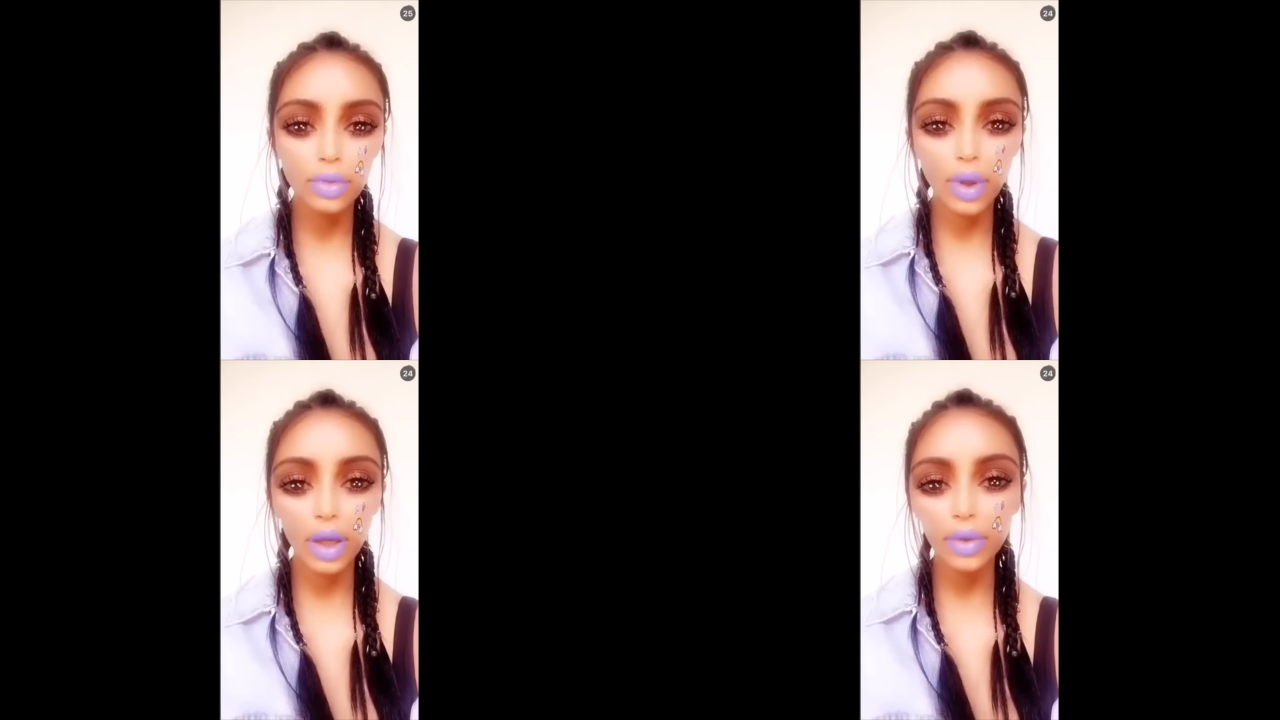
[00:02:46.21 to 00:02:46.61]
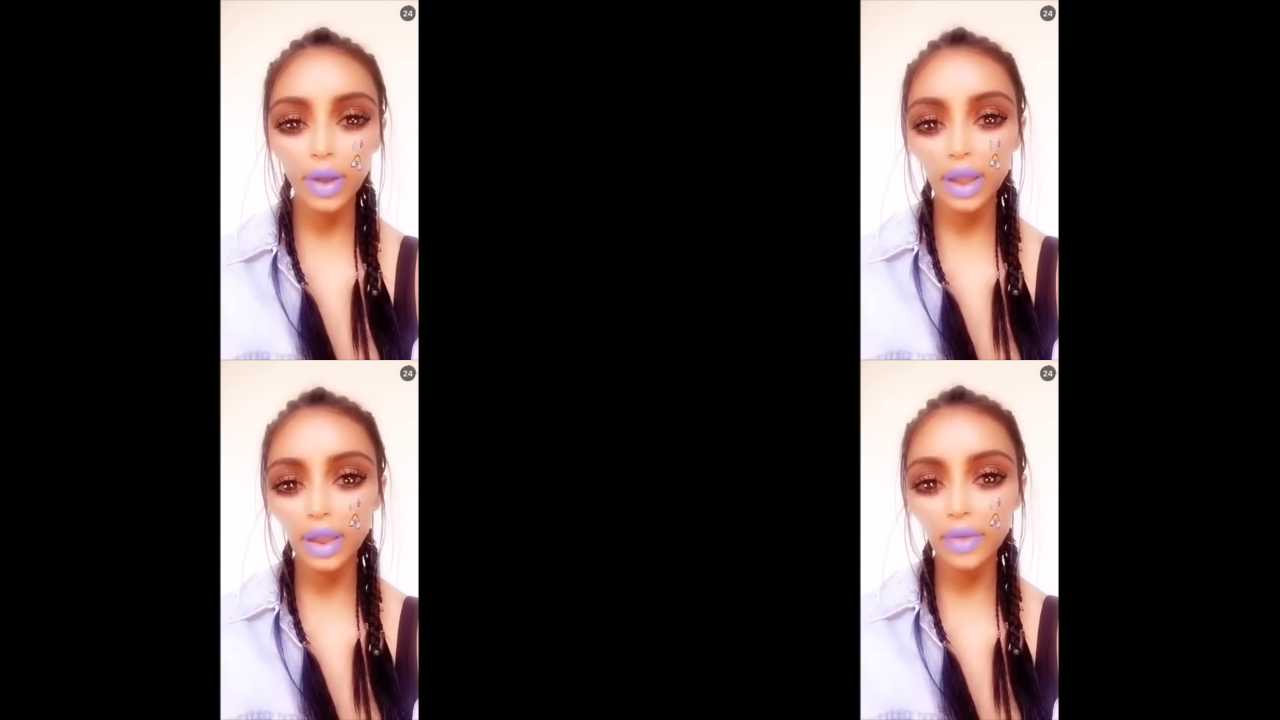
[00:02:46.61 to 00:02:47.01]
Why do I
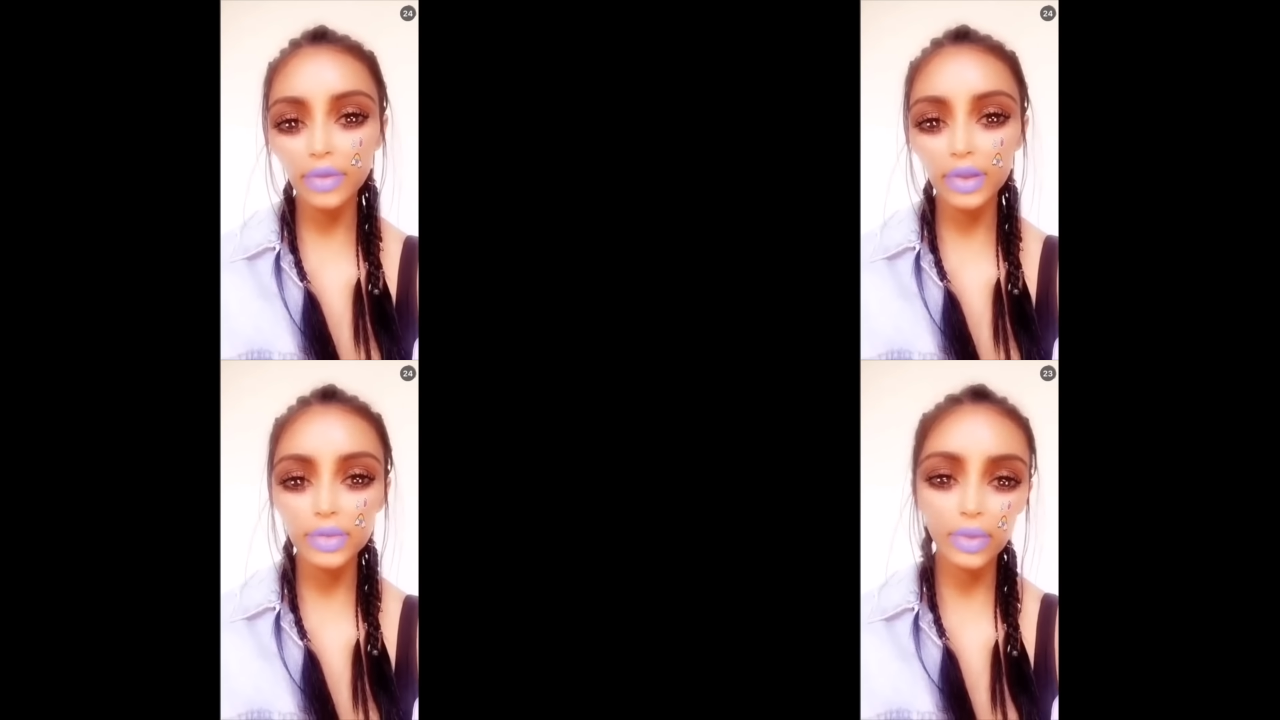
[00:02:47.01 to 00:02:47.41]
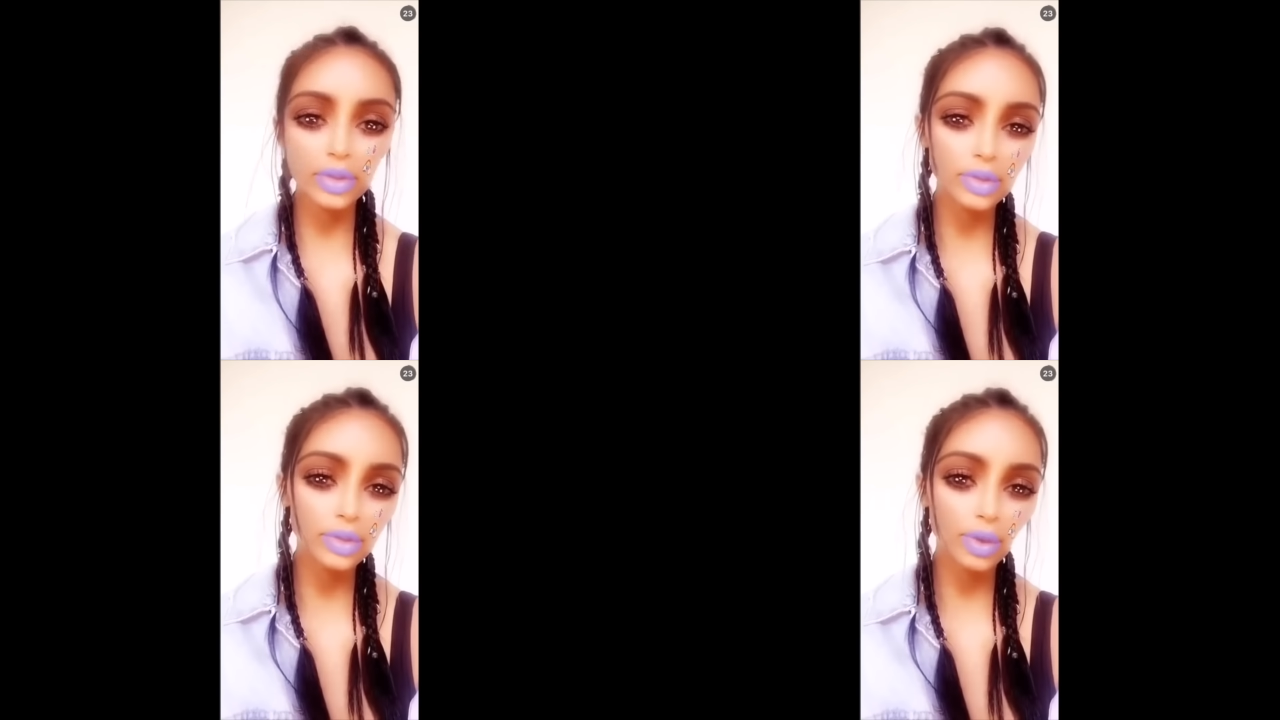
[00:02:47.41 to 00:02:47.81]
love this
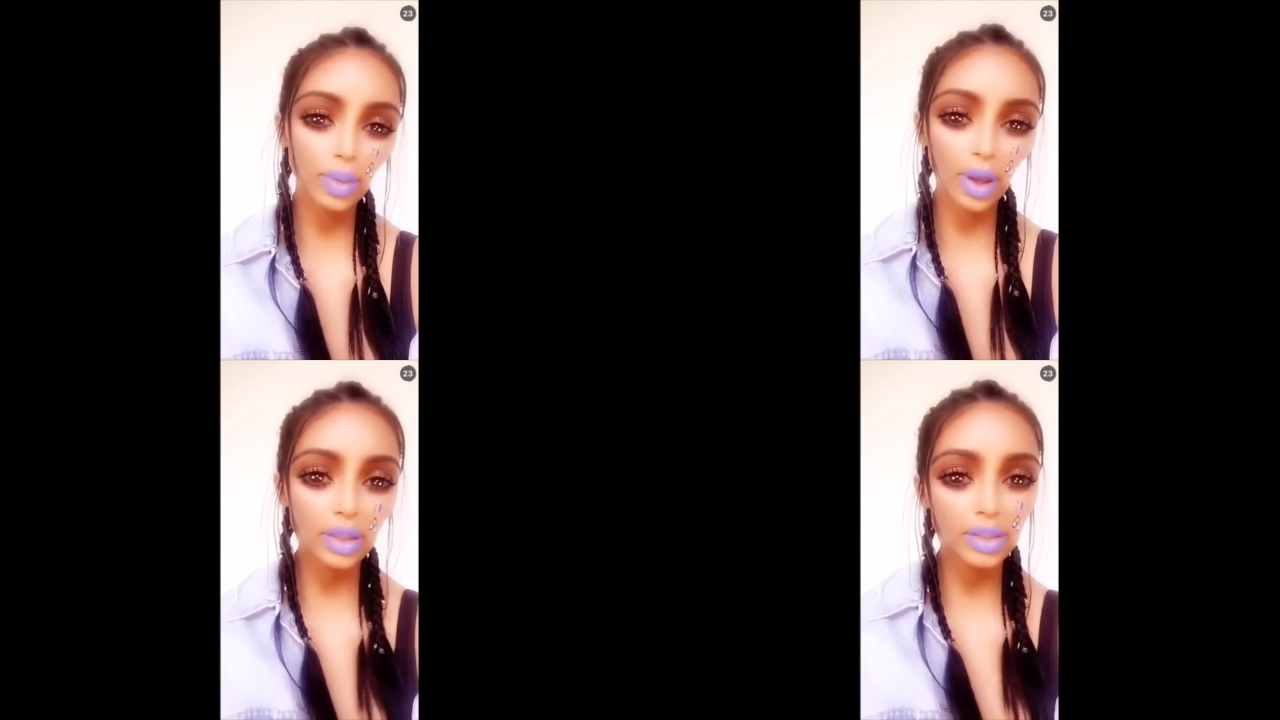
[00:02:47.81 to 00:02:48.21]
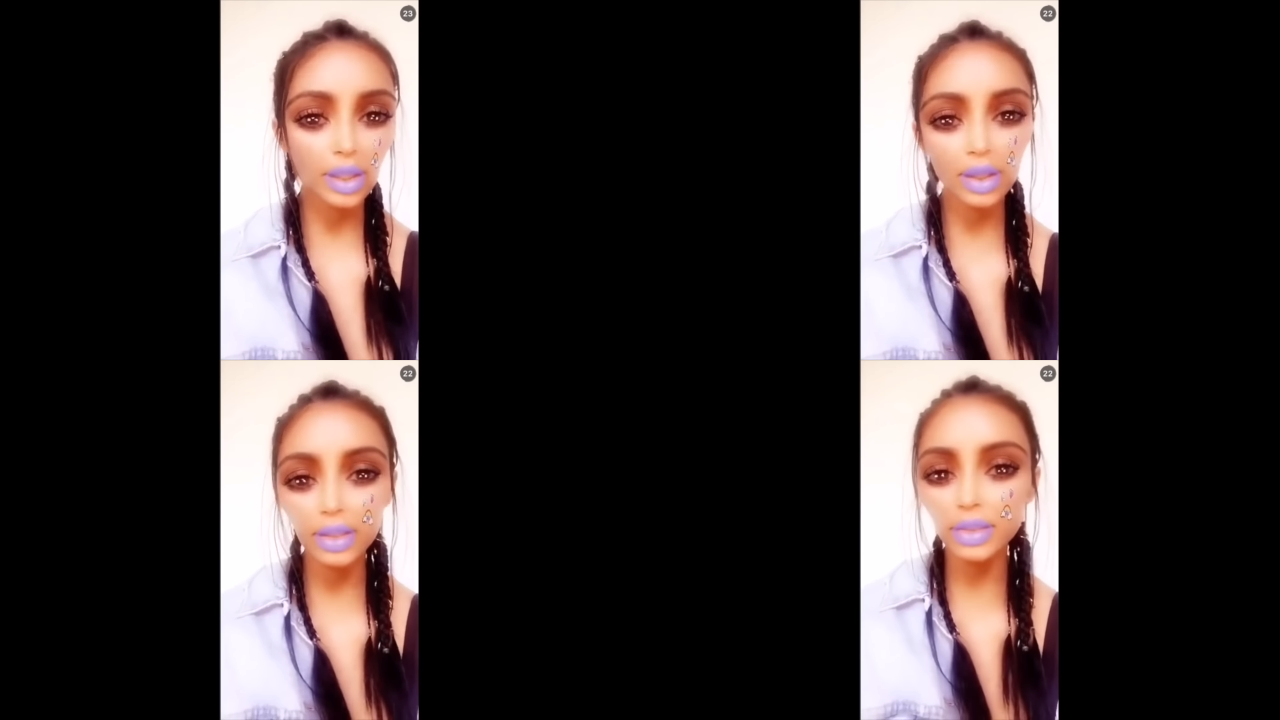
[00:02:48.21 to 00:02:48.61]
one so much? I
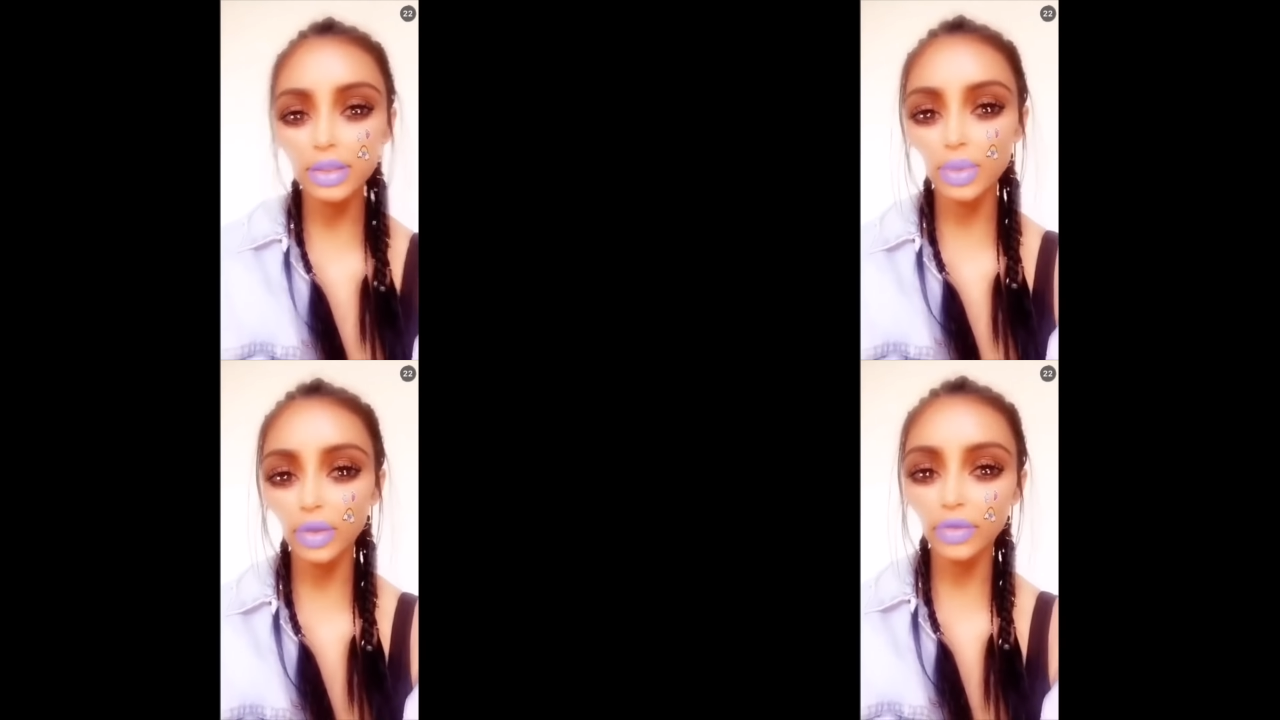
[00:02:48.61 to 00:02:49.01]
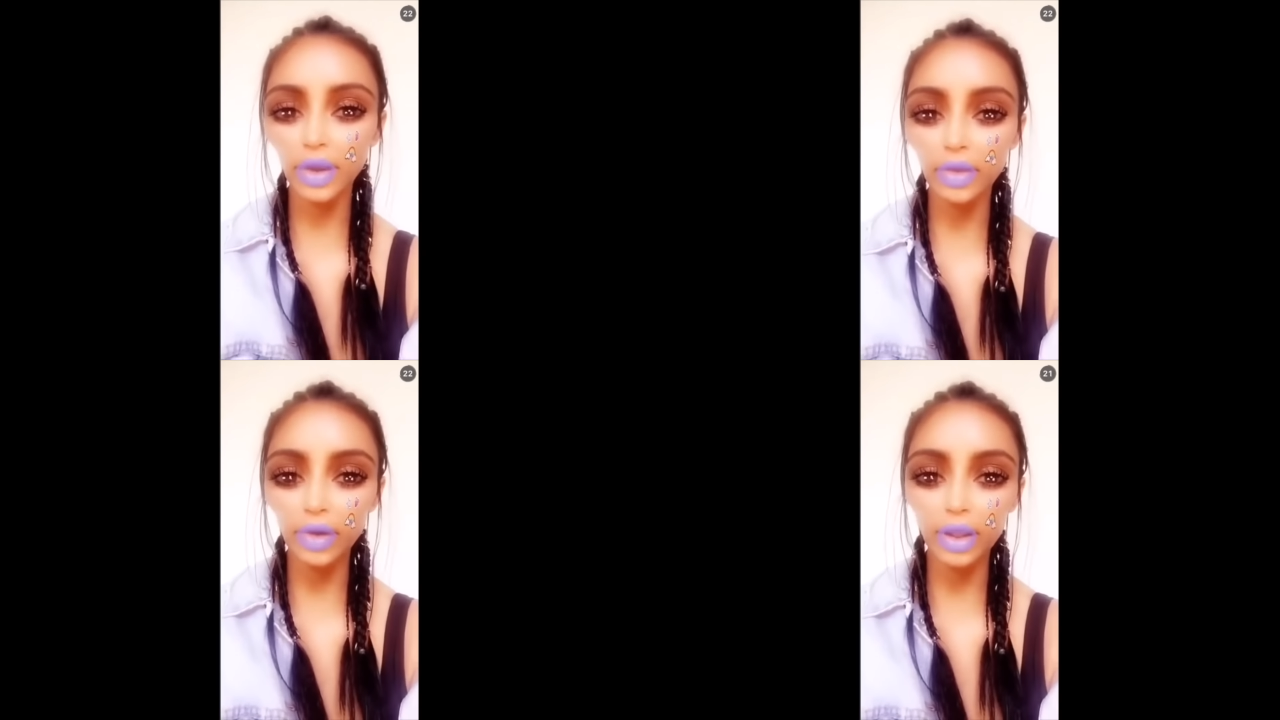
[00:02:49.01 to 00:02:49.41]
think this is my
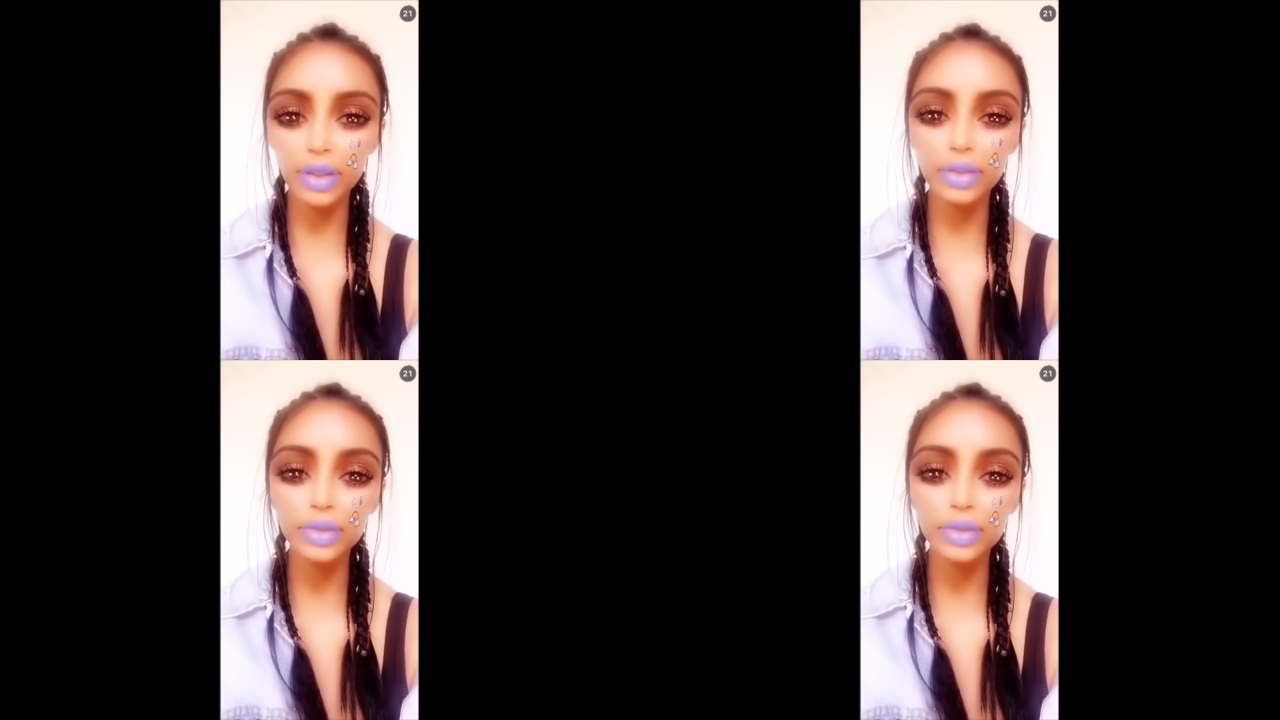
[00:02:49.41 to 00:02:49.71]
favorite.